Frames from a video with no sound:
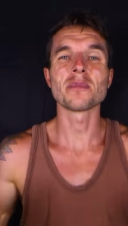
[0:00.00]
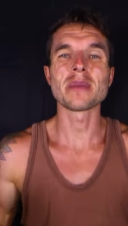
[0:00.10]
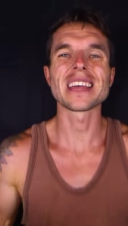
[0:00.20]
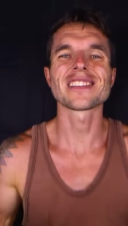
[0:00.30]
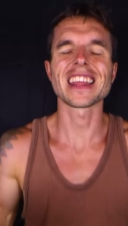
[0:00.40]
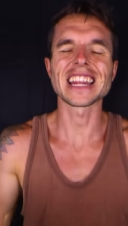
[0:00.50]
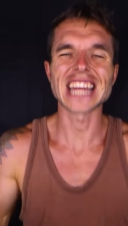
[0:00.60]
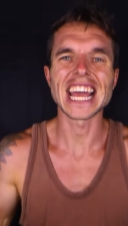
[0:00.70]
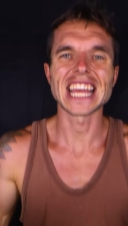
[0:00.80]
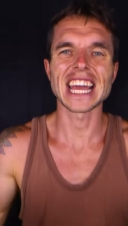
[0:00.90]
the best
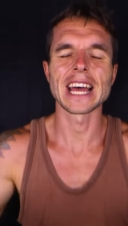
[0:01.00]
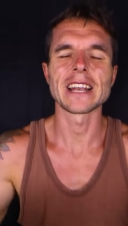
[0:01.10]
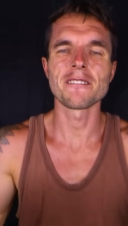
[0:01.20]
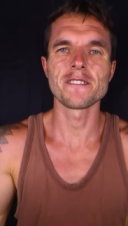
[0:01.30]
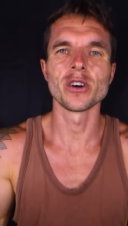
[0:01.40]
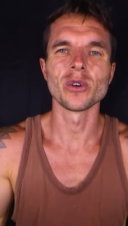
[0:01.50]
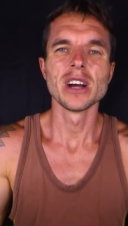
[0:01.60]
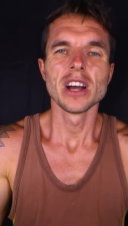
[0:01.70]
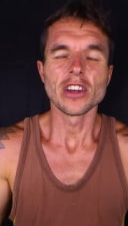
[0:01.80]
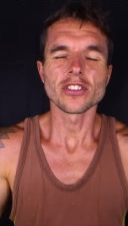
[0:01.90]
that they can feel.
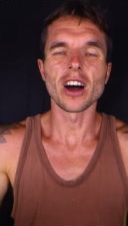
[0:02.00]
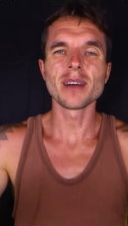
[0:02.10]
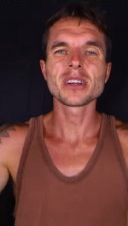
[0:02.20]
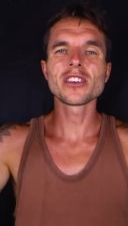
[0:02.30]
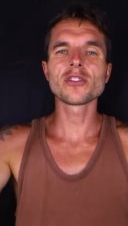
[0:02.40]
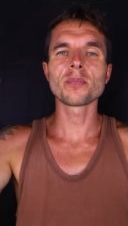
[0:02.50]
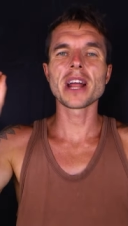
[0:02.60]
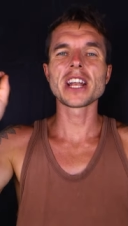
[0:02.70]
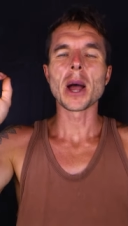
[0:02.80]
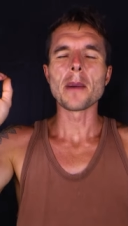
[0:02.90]
So I'm going to
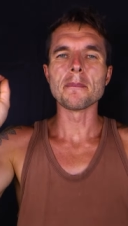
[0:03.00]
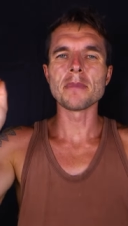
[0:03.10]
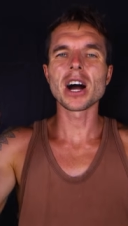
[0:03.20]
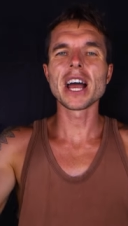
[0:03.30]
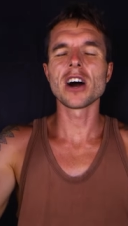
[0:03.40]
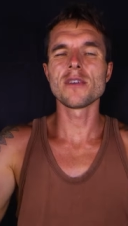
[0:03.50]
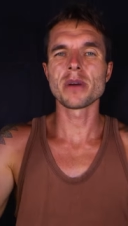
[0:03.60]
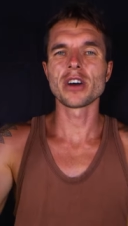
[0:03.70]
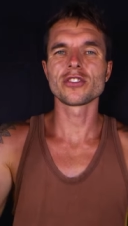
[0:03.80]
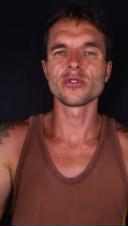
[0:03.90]
spread my own
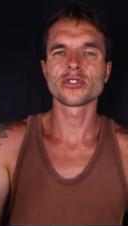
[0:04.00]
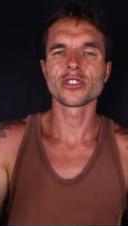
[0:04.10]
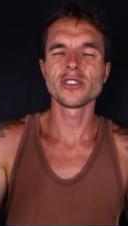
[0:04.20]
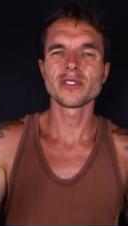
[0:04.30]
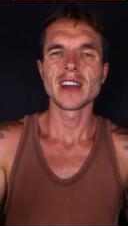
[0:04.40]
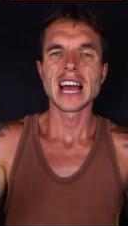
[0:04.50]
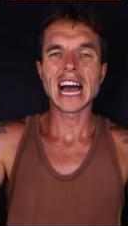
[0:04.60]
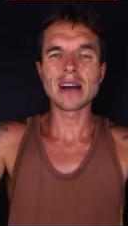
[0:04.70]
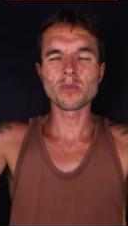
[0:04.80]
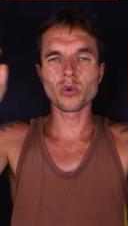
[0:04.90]
personal truth
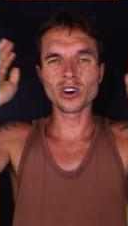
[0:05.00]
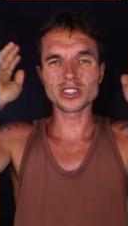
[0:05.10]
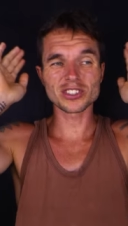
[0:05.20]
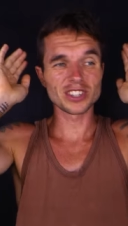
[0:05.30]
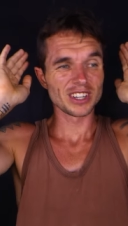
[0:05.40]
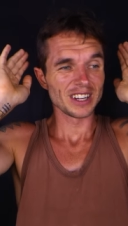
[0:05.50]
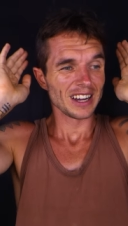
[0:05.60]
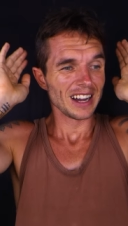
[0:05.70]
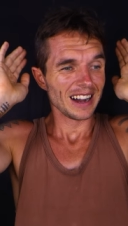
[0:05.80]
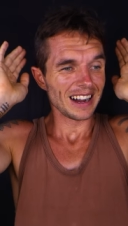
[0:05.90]
and what
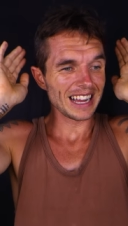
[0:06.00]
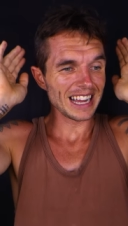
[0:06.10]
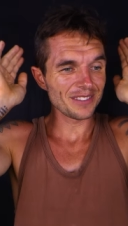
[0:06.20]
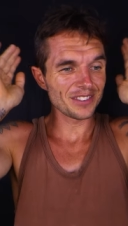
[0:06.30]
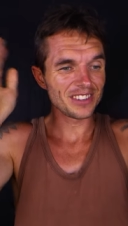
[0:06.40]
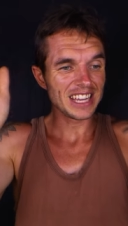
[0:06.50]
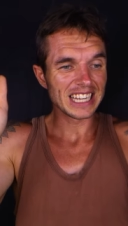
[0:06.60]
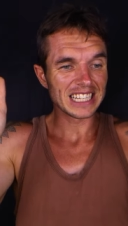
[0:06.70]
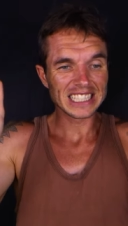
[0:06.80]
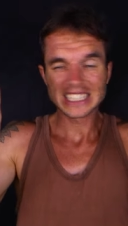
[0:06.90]
I have
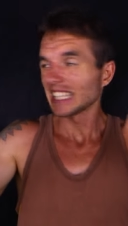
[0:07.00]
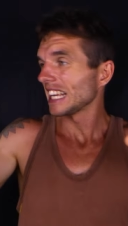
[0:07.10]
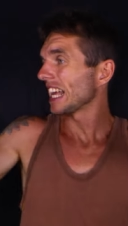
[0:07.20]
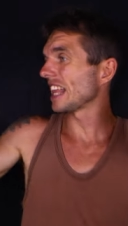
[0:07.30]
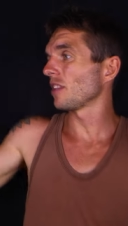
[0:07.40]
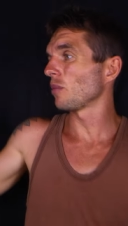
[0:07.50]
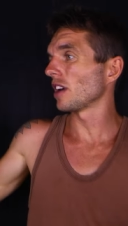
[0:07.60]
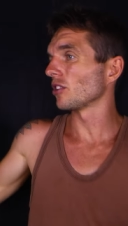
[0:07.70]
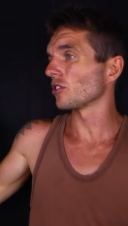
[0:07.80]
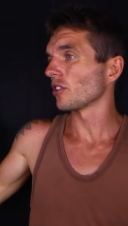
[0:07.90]
seen in the
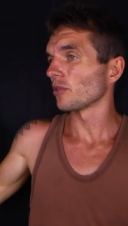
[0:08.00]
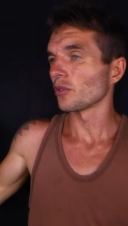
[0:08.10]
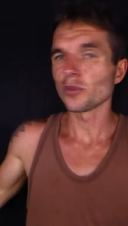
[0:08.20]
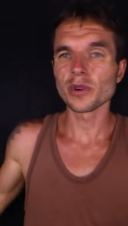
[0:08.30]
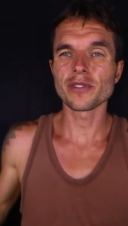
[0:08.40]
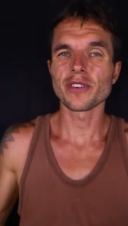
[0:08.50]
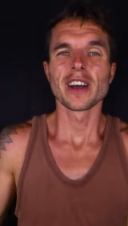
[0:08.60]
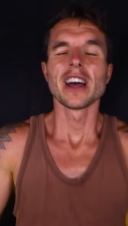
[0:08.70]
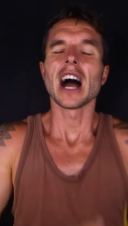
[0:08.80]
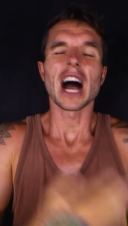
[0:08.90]
world with
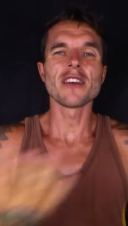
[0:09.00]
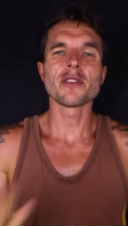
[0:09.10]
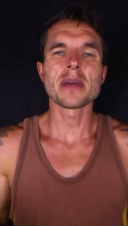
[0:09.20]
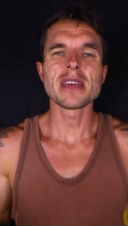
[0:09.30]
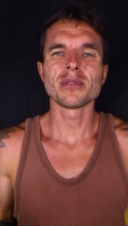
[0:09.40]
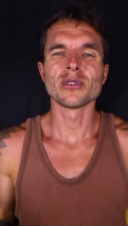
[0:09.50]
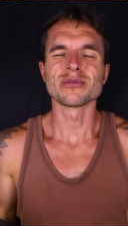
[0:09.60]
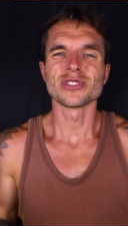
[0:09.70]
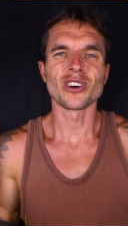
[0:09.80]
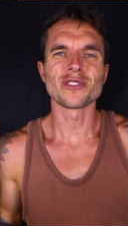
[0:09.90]
other
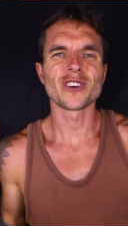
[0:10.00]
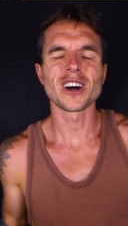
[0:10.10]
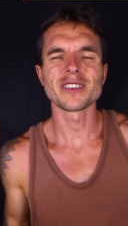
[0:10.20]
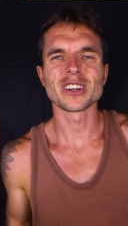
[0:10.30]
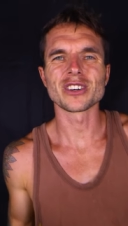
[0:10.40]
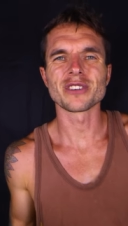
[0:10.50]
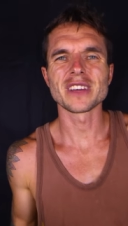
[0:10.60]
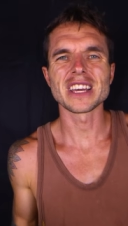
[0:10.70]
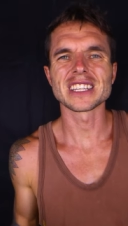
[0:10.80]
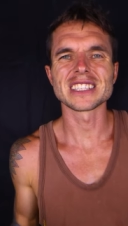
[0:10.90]
people not thriving on a
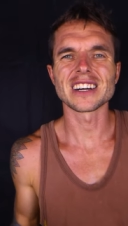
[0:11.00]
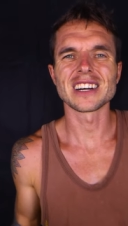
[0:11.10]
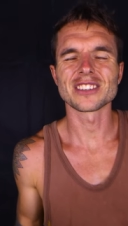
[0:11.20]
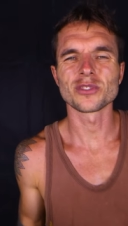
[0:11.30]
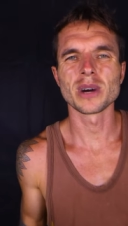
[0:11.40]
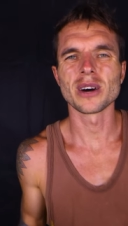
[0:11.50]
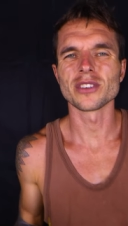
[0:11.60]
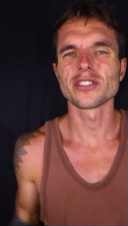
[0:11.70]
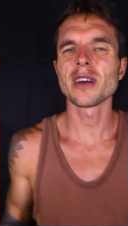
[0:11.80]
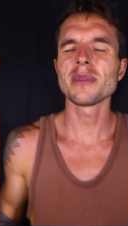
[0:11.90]
vegan diet as well.
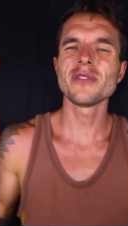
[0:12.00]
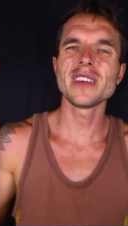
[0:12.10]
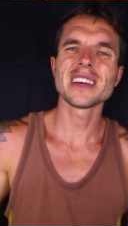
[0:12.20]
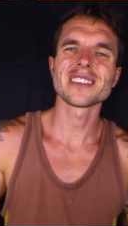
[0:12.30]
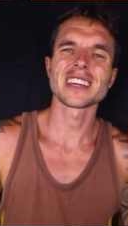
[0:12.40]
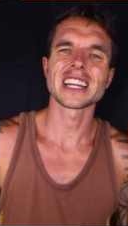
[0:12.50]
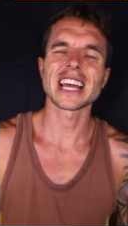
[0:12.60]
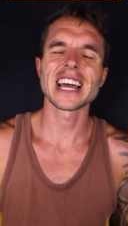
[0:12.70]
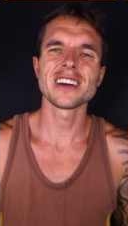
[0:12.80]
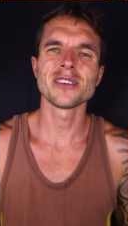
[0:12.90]
And so many vegans are going
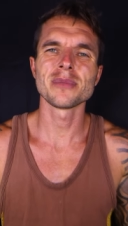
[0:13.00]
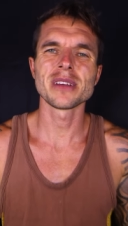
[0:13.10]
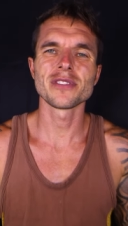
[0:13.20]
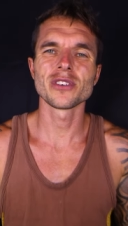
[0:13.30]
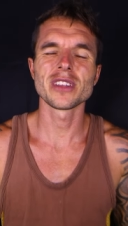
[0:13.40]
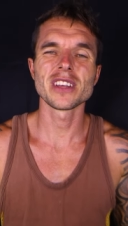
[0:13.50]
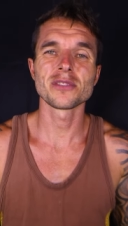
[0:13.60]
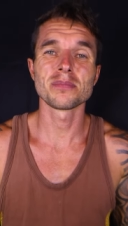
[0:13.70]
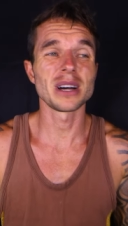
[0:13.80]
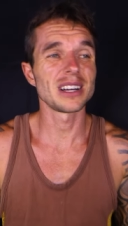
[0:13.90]
to hate on me for
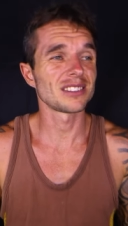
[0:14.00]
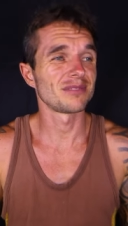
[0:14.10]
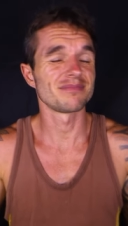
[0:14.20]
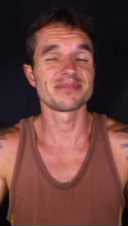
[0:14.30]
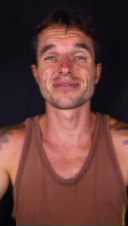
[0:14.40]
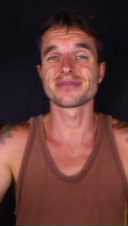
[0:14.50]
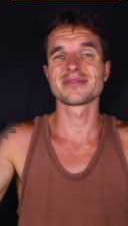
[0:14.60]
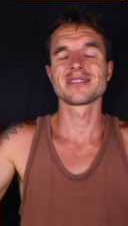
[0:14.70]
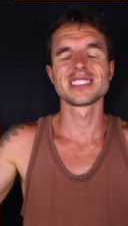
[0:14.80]
this, but pff,